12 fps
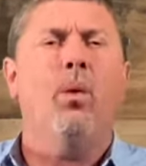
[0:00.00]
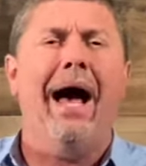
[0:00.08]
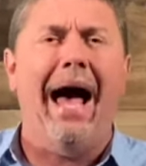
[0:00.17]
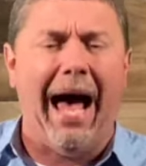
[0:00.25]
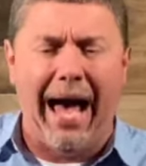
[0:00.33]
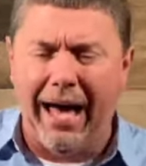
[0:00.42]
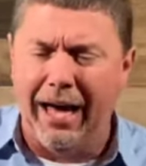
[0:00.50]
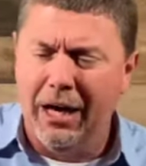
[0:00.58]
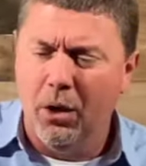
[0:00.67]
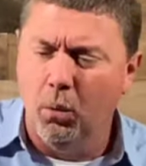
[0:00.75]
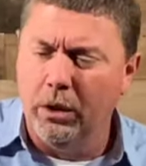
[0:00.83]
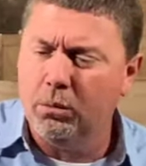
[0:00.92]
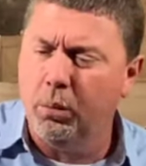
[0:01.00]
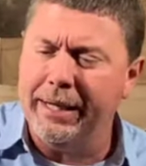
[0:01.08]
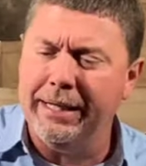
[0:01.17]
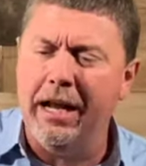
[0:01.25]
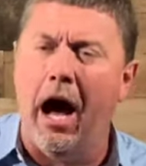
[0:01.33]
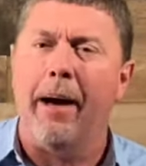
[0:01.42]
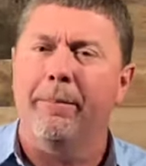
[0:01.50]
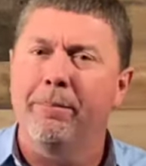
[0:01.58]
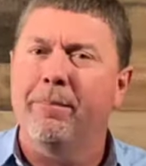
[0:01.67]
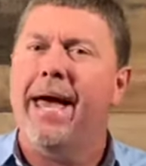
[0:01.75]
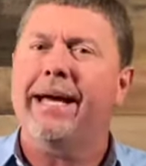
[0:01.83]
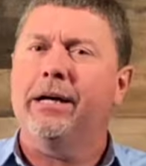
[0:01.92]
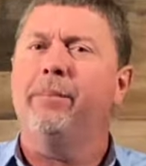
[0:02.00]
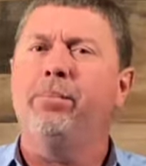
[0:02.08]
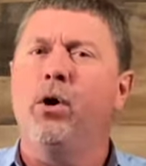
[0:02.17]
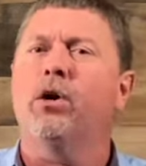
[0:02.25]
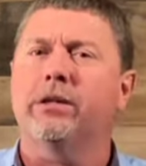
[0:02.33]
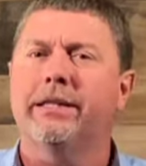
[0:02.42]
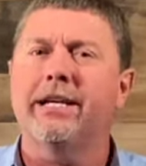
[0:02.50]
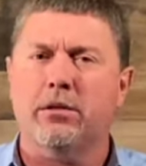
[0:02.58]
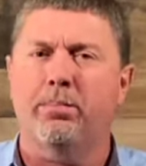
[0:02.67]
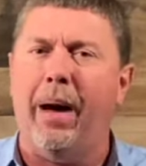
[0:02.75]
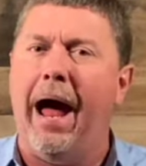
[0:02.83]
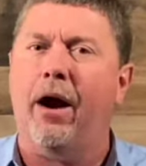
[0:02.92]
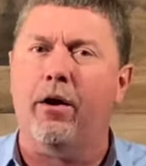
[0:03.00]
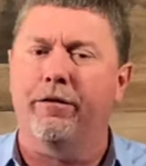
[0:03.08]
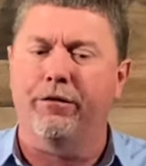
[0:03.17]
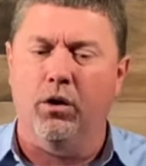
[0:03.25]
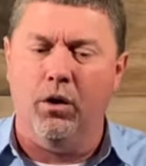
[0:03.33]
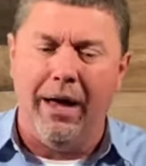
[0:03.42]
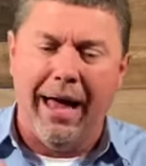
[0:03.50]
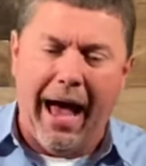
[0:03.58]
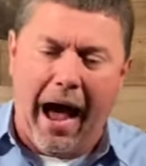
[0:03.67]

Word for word: Why would we not make a book this powerful